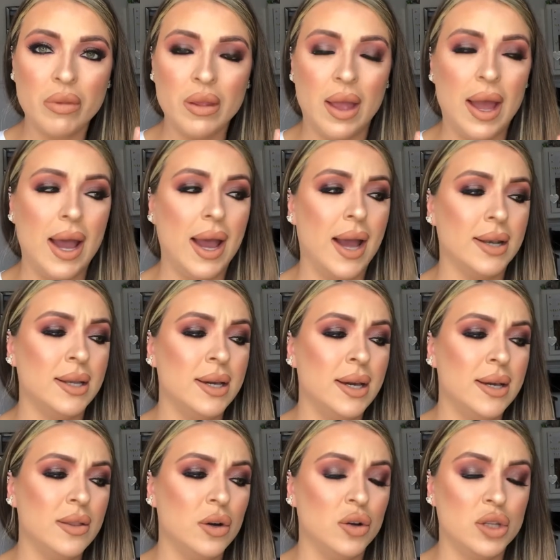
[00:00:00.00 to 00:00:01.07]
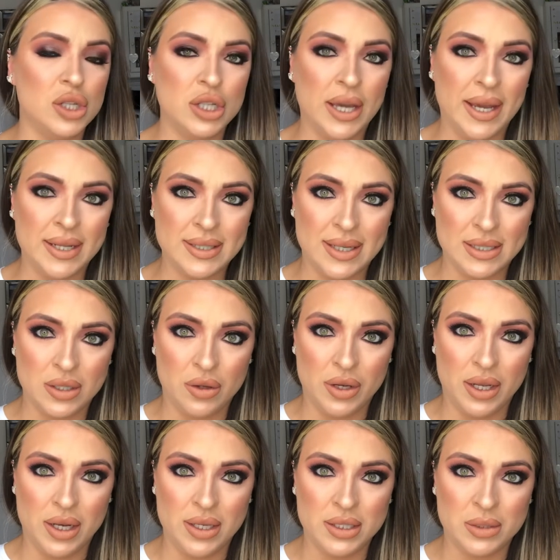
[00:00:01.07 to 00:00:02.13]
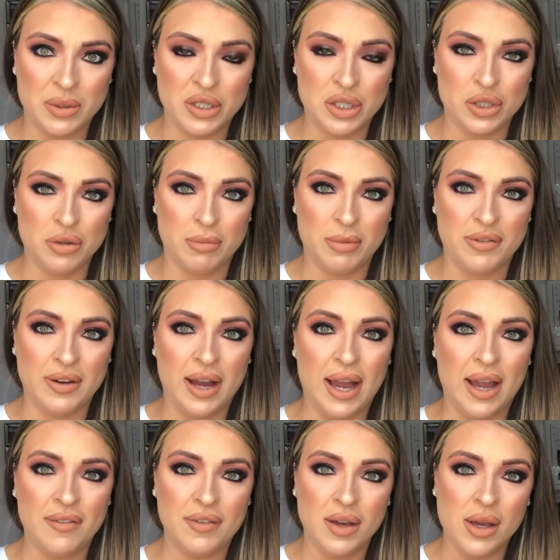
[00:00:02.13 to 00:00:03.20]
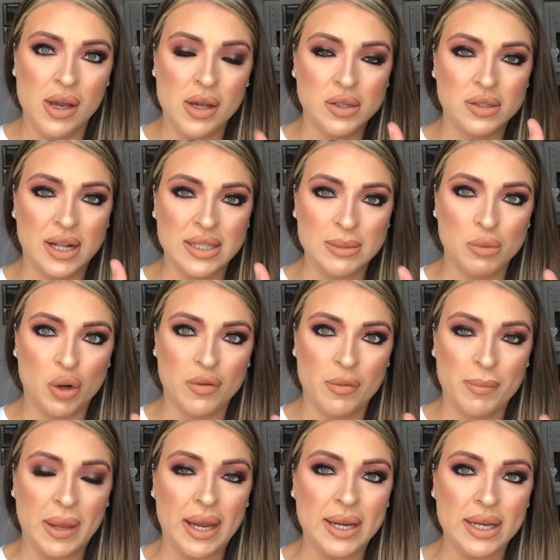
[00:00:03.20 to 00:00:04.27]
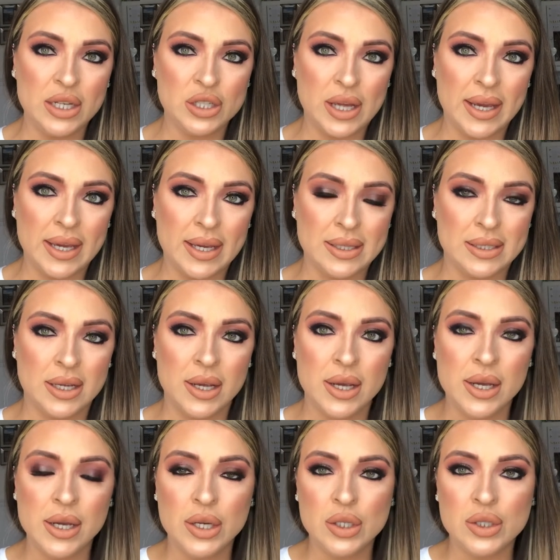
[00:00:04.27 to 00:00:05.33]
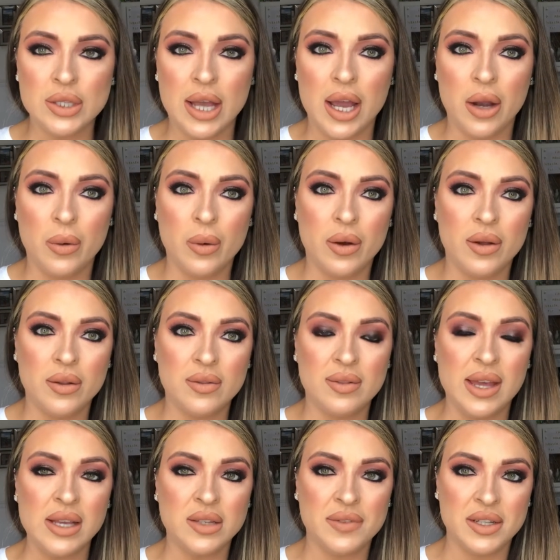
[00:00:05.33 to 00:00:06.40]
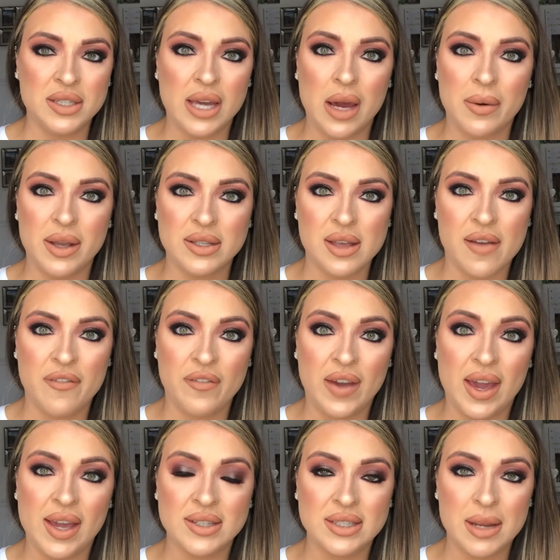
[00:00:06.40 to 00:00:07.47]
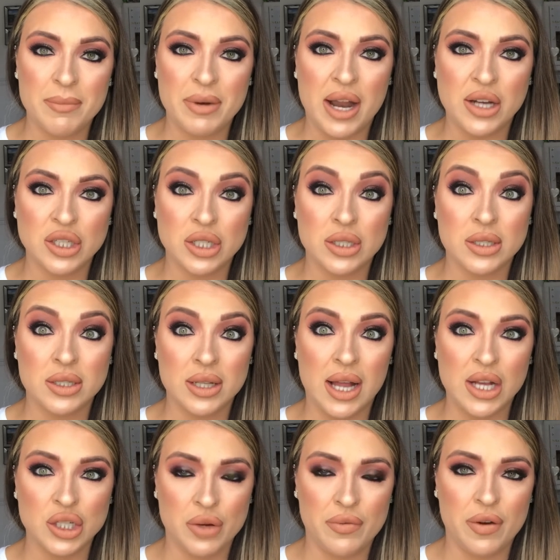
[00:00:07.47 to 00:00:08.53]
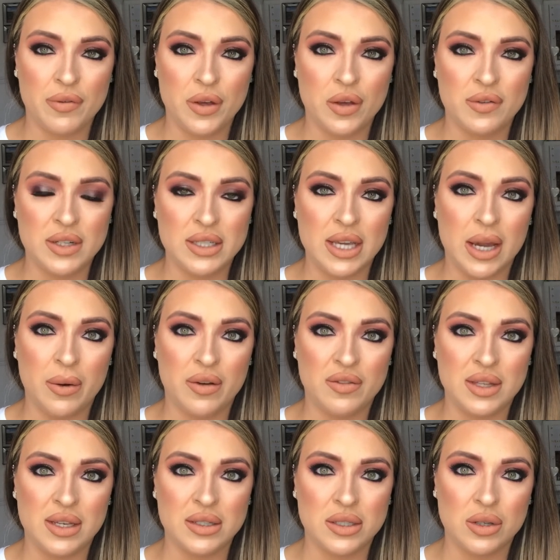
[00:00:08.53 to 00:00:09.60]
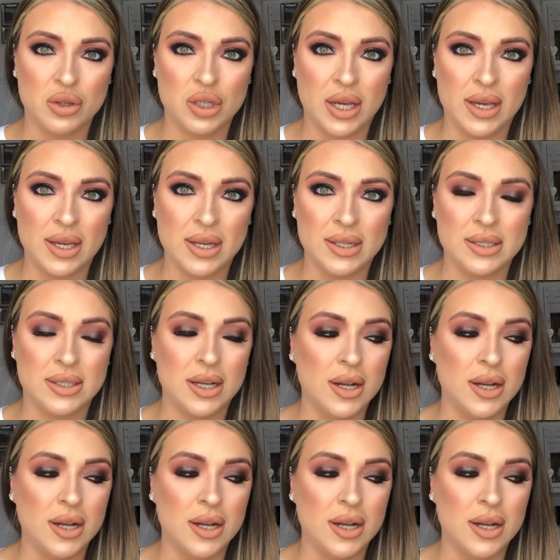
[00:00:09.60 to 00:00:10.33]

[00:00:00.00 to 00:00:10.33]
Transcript: And the other shade is Loyalist, which is number 5, so that's more of a pinky shade. So this video is a first impression slash review video of these two shades.